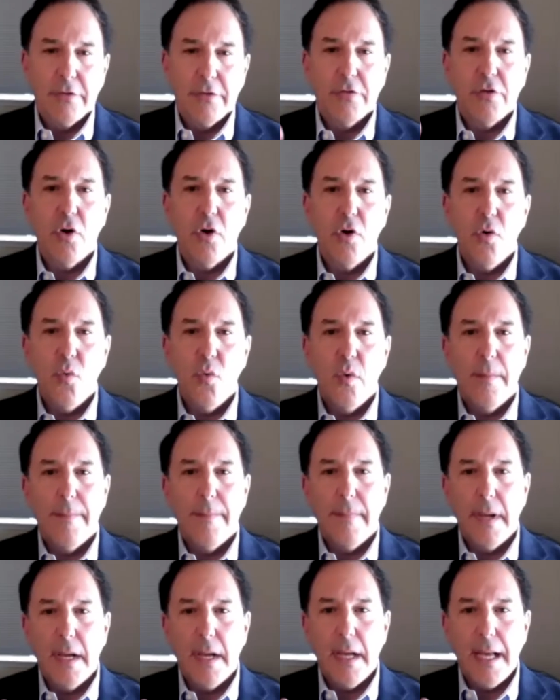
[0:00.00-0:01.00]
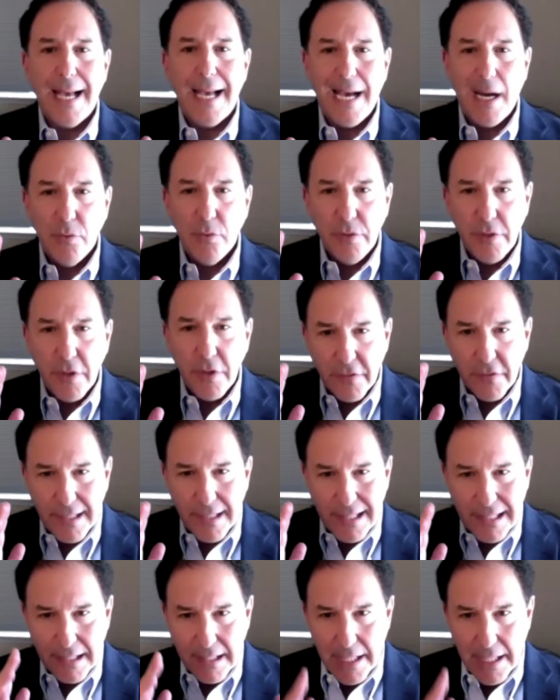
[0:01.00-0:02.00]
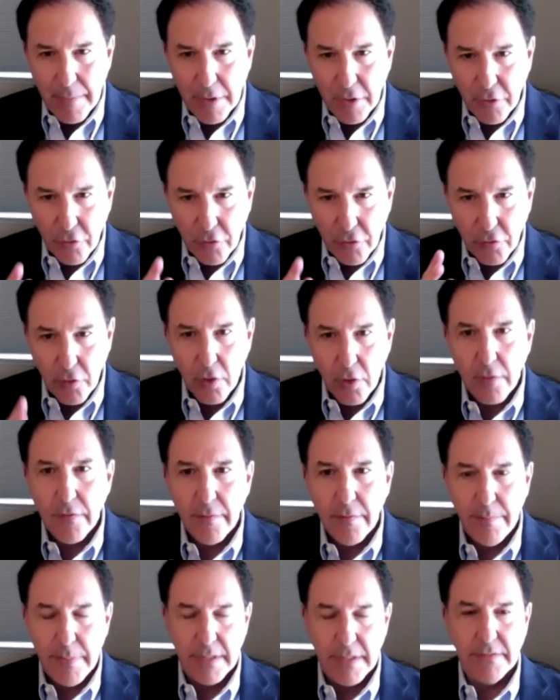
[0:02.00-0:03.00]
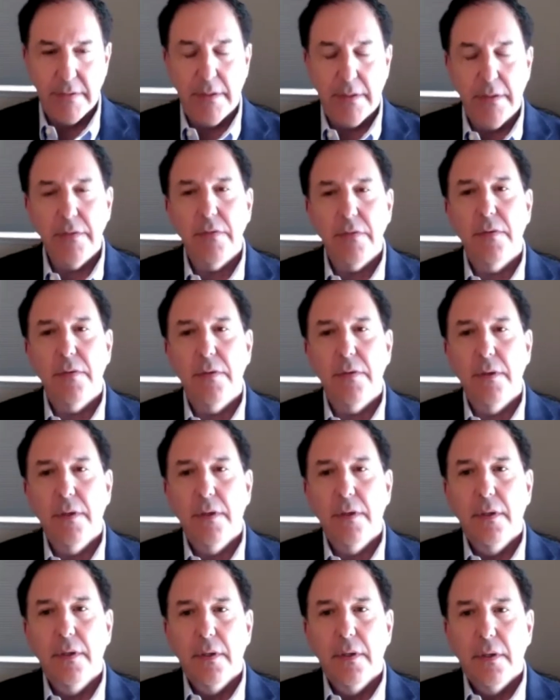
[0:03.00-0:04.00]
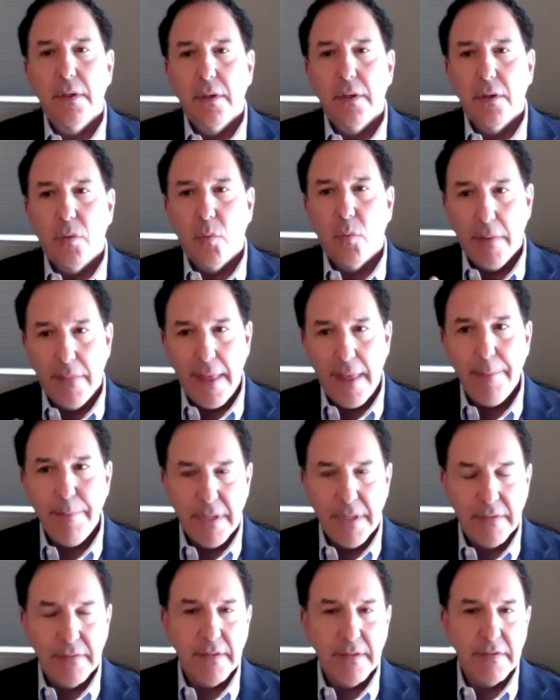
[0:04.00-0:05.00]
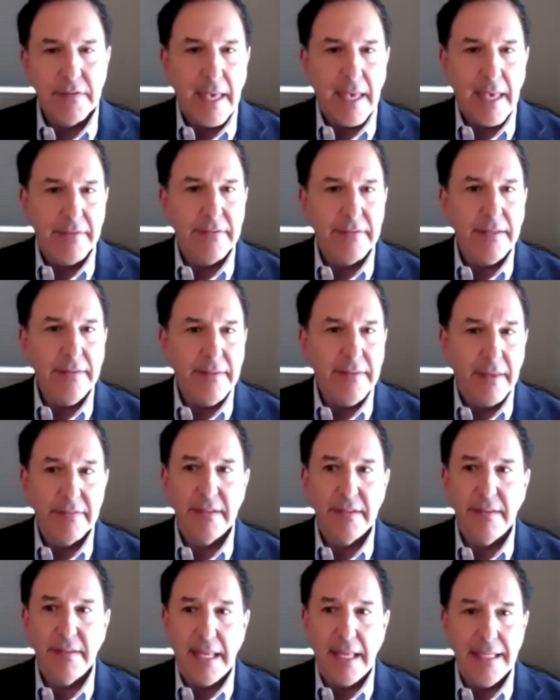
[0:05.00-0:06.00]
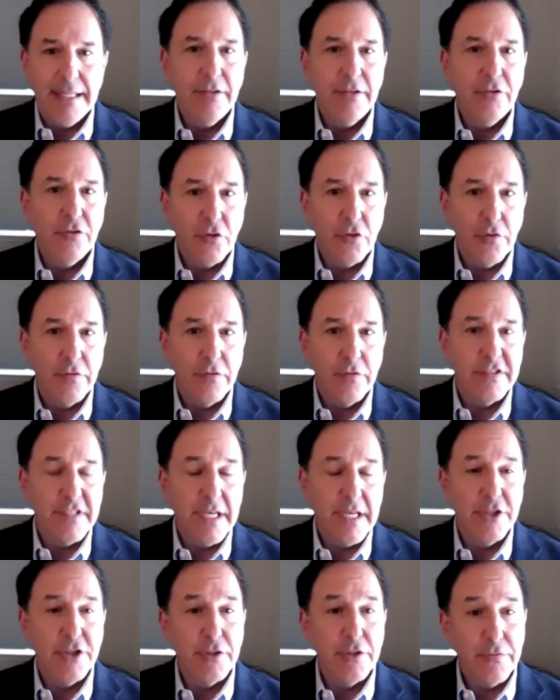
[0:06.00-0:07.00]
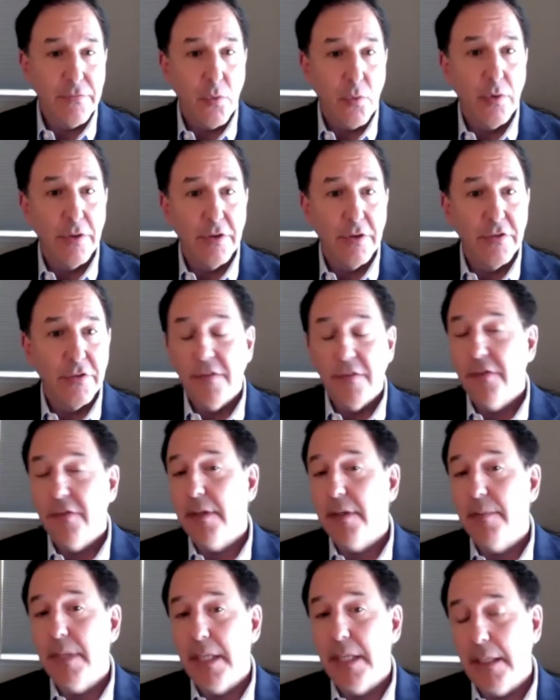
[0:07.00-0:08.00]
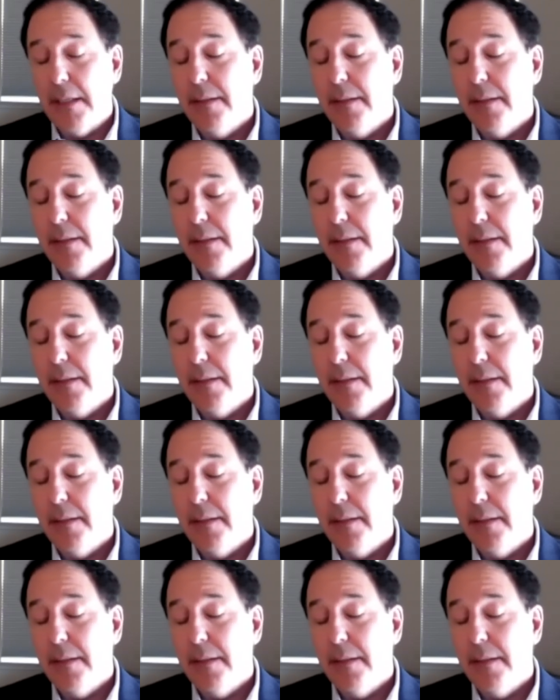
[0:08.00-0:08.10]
so how does the claimant serve a business when that business has a designated service agent for the CCB?